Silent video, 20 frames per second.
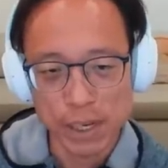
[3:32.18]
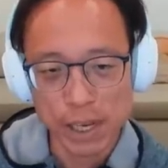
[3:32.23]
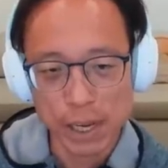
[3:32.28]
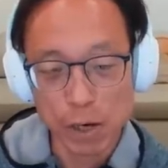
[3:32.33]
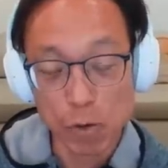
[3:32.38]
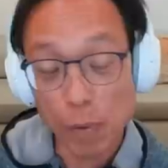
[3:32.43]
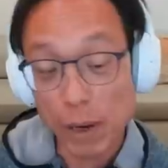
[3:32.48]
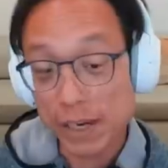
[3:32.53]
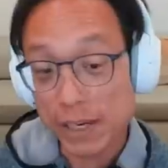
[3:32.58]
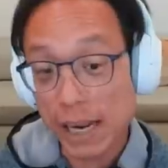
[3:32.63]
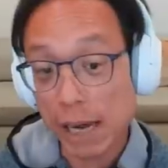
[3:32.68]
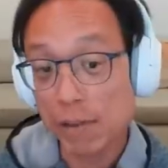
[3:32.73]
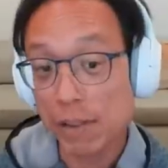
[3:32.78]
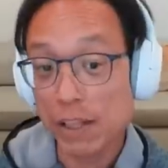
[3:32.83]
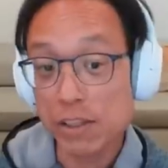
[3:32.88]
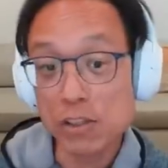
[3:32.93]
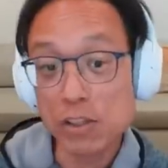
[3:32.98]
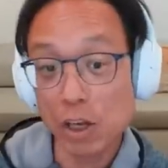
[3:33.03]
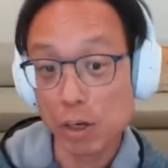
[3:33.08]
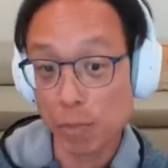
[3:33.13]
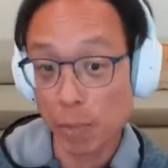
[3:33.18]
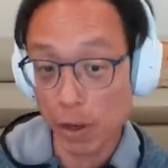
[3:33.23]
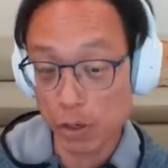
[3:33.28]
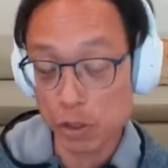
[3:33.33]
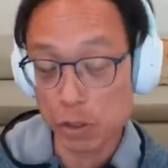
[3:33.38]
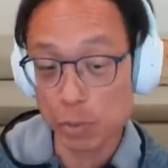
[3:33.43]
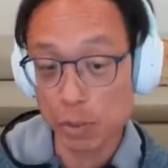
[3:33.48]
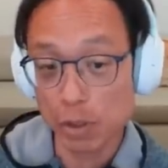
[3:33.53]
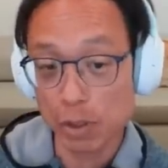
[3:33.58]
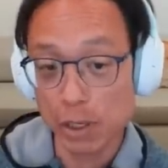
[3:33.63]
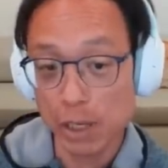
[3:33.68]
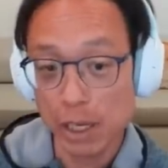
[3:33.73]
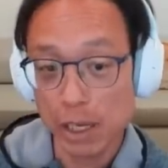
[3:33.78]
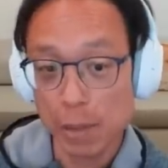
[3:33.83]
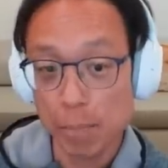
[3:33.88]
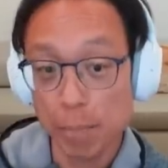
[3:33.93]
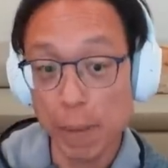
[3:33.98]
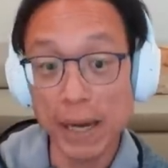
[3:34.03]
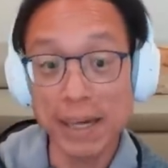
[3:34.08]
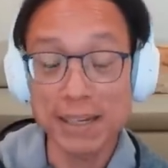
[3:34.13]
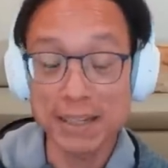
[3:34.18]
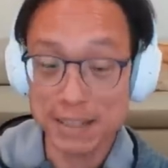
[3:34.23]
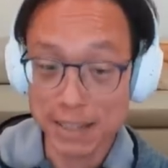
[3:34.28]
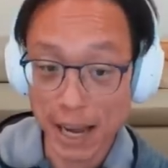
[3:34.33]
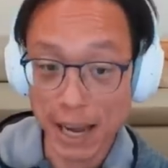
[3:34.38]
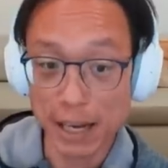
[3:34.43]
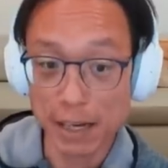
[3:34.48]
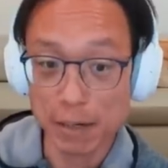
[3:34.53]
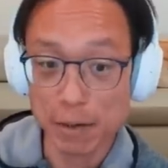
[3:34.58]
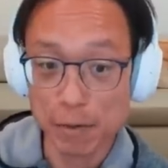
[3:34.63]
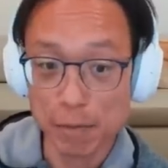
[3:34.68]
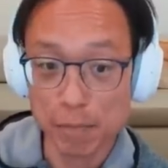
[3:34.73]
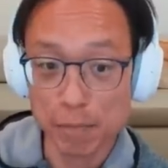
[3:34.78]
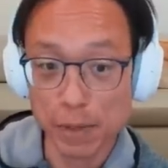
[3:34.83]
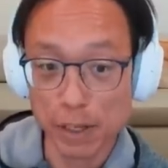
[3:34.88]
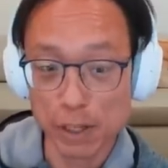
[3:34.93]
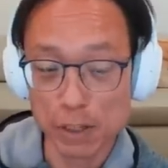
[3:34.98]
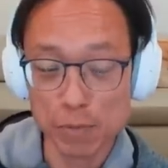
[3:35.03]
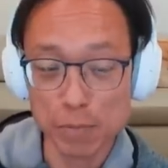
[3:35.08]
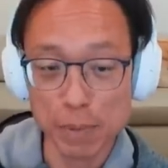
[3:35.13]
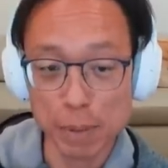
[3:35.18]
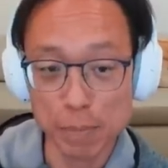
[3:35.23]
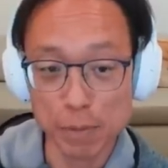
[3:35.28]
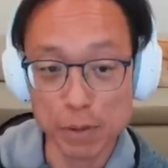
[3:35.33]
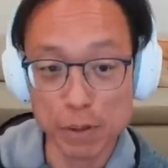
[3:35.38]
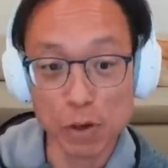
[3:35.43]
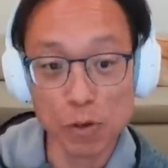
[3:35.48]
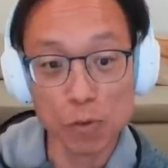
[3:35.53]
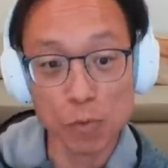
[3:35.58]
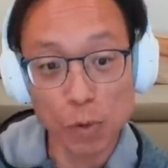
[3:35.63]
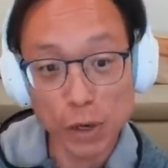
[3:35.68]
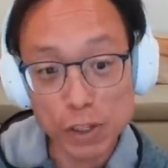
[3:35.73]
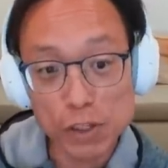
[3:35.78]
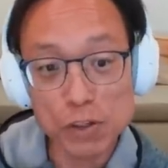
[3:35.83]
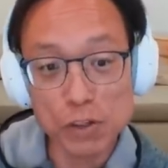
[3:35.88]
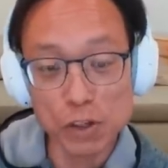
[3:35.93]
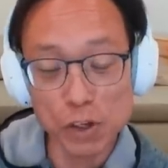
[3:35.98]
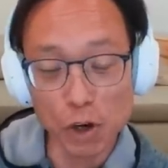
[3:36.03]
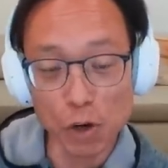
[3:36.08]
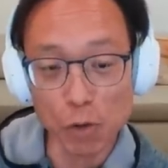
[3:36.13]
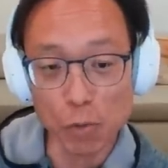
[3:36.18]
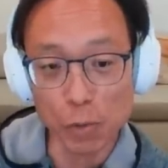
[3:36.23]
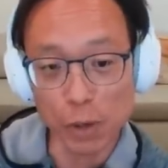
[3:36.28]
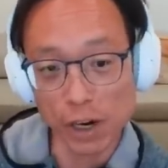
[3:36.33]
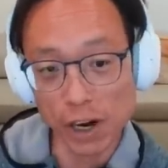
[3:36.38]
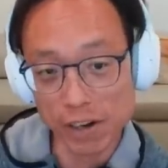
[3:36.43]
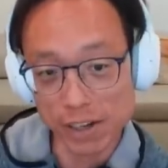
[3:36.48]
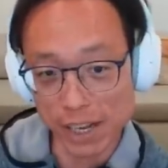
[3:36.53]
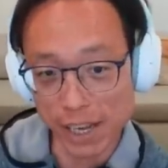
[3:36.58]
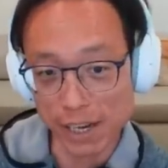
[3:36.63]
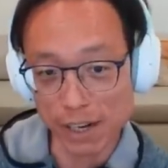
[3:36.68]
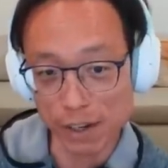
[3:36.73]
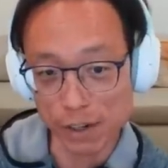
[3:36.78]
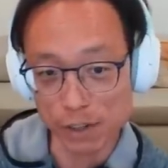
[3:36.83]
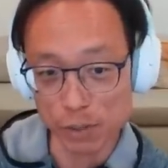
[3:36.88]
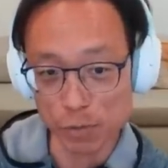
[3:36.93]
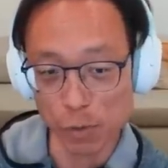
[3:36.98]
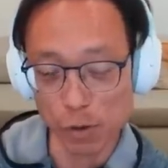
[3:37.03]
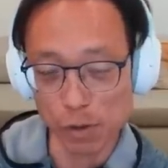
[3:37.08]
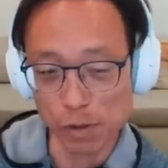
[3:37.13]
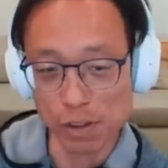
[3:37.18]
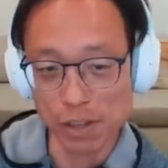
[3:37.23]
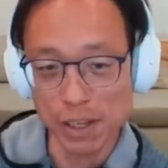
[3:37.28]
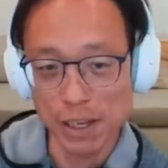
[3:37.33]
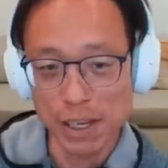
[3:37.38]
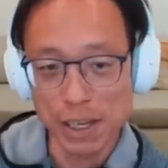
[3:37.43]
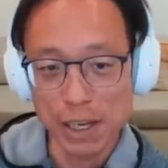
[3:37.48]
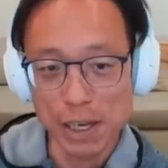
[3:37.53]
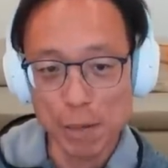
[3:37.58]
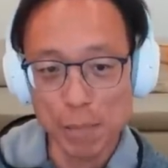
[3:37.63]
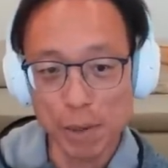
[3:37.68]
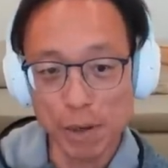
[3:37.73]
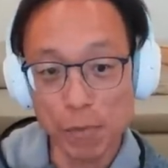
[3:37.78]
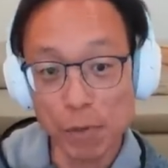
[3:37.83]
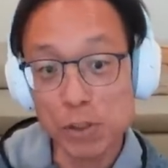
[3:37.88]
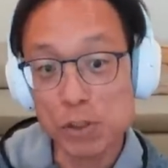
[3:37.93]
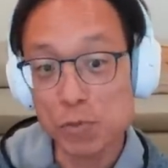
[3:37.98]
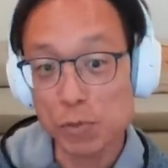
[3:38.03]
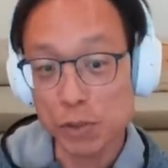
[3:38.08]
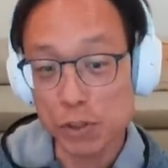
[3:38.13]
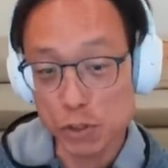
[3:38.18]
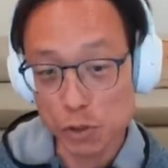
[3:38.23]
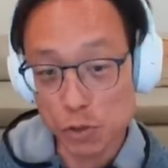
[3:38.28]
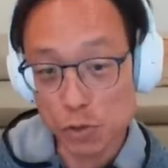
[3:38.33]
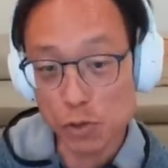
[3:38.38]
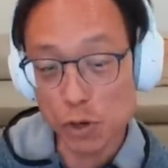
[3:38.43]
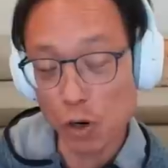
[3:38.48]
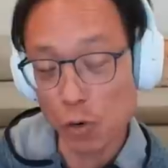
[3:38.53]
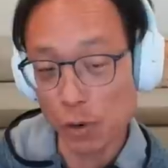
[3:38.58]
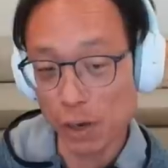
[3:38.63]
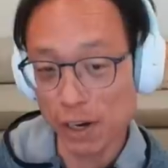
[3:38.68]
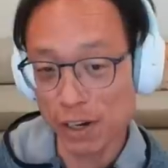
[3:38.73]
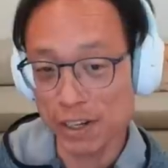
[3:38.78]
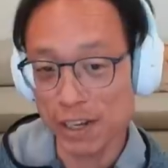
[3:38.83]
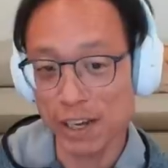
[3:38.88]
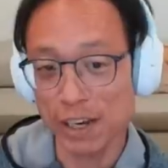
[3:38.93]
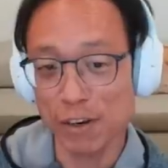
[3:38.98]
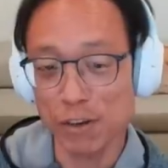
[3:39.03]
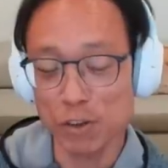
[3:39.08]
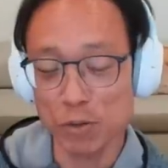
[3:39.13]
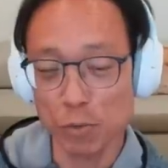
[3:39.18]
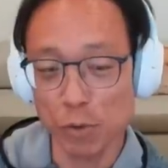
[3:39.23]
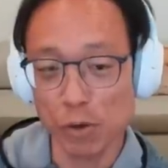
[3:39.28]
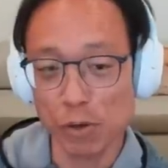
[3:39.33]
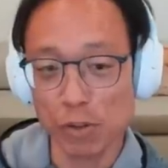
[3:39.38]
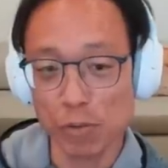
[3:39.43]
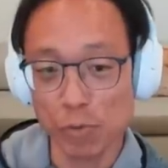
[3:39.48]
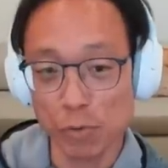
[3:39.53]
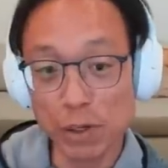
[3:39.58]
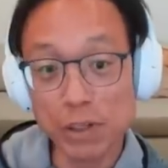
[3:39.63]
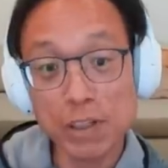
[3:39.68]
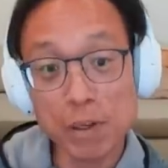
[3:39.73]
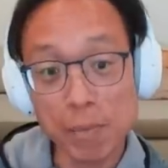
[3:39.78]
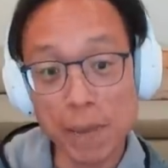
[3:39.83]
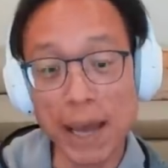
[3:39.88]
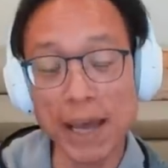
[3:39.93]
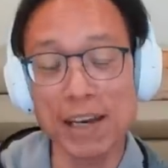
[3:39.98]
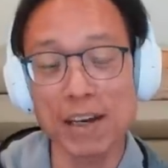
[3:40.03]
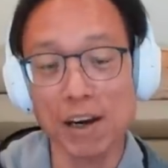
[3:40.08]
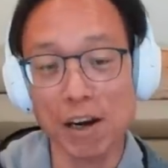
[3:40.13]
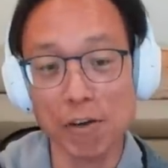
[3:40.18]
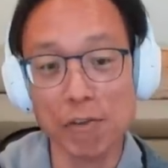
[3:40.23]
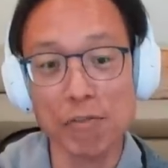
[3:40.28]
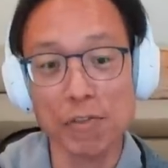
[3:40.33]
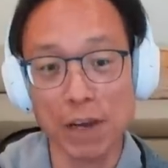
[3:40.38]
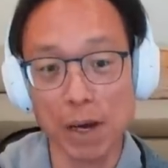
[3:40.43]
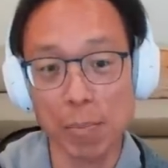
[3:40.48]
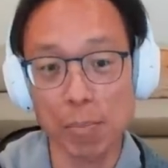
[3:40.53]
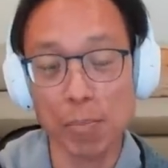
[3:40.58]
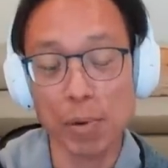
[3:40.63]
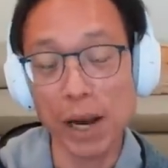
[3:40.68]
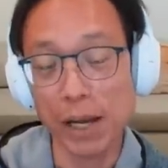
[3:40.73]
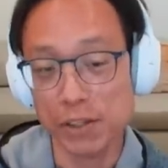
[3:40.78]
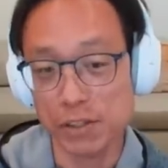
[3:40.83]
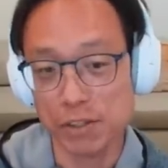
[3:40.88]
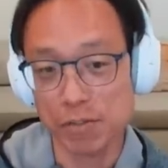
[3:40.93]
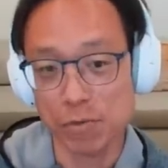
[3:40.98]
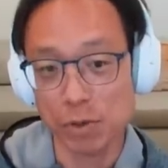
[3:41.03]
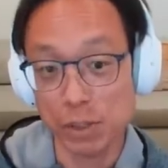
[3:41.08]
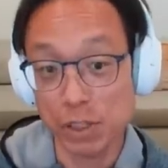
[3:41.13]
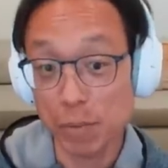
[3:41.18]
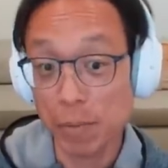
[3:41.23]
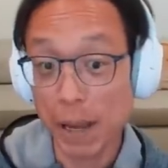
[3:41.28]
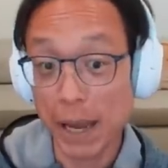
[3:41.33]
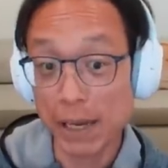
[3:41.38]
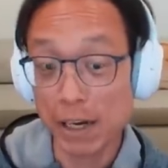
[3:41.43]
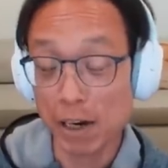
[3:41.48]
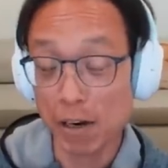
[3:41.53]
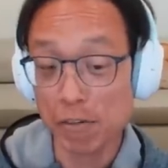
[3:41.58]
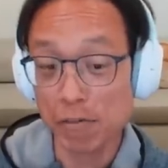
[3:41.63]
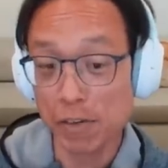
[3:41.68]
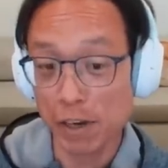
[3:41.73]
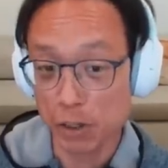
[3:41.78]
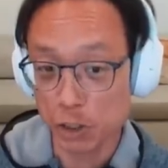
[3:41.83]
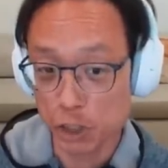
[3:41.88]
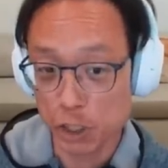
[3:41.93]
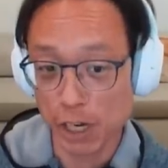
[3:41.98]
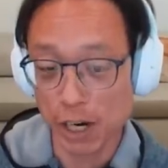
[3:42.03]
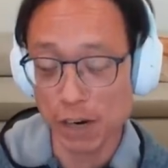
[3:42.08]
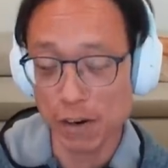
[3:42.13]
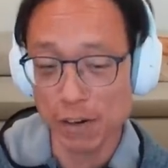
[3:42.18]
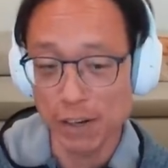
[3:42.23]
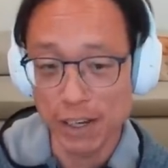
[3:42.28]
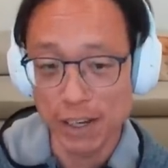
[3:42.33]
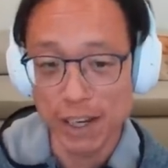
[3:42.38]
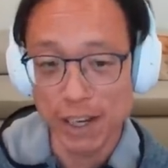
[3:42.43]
And right now, that's not possible by design because people don't want to know what our data is worth. But once we do know what our data is worth, we'll demand our fair price, we'll demand our fair share.